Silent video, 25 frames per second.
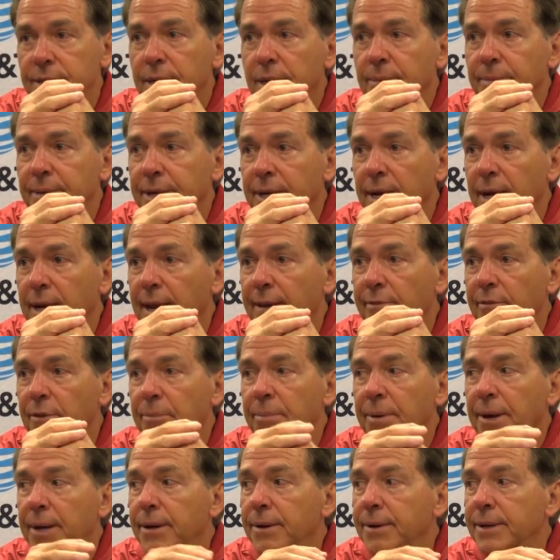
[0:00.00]
I mean,
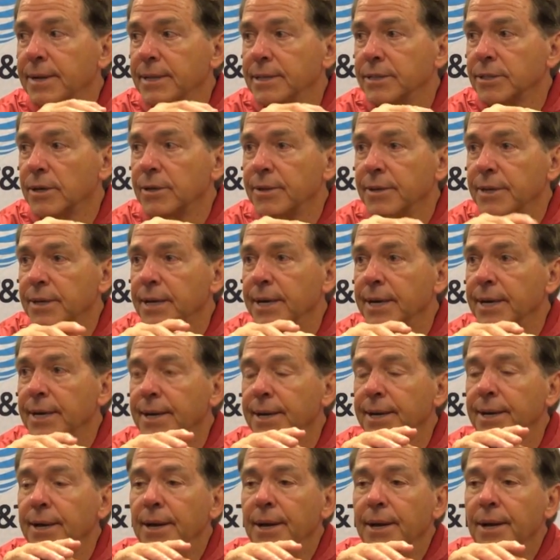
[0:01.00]
11 penalties on the
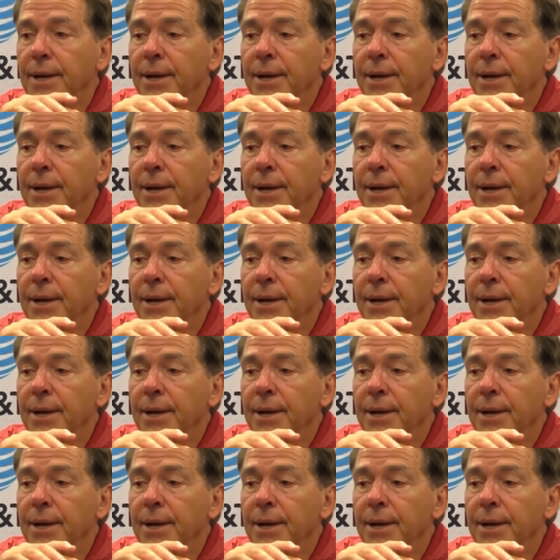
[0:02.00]
day.